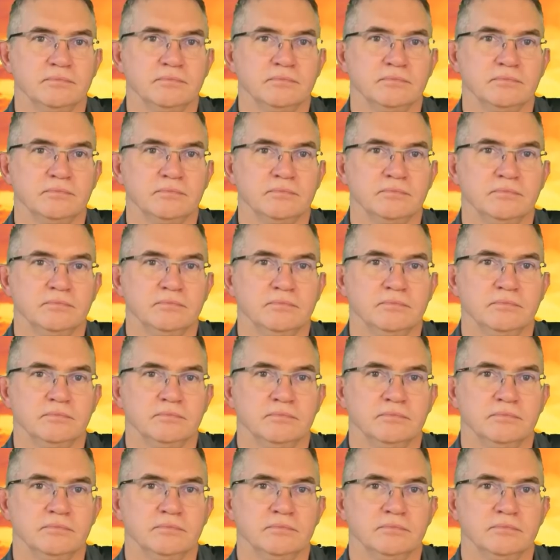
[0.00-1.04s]

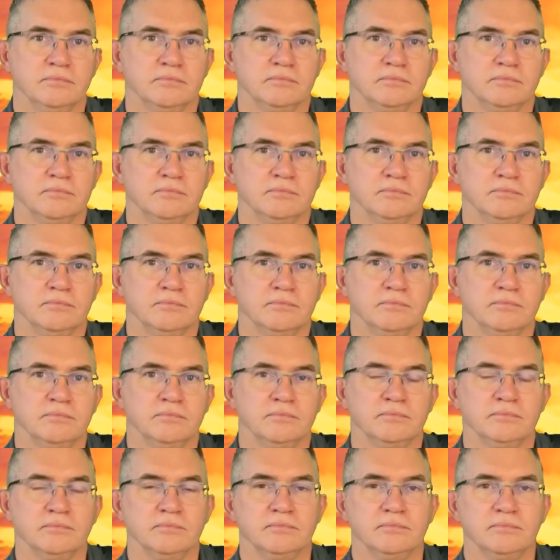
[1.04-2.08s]

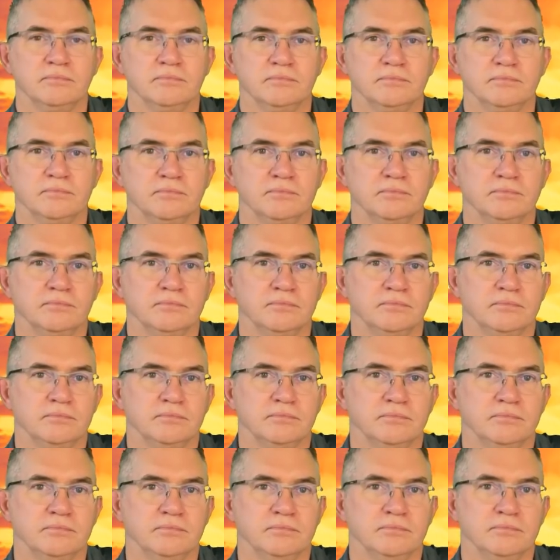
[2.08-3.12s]

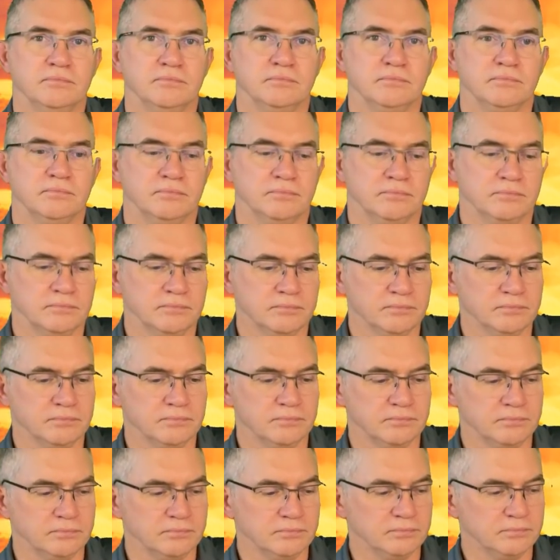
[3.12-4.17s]

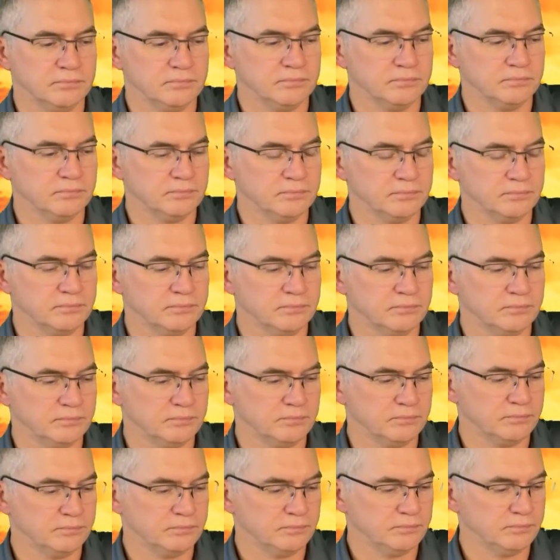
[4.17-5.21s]

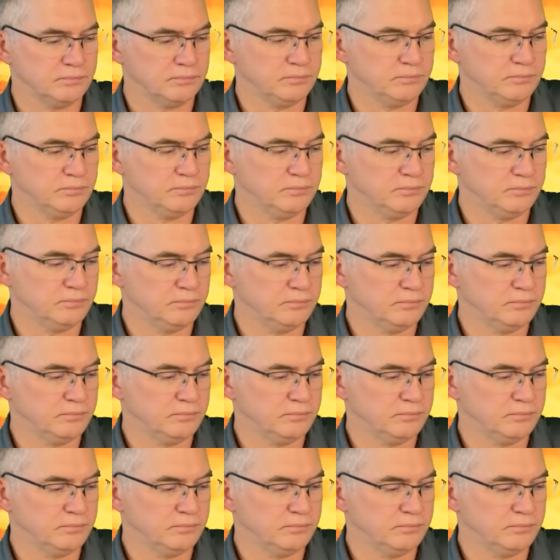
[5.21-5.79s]
This person isn't speaking.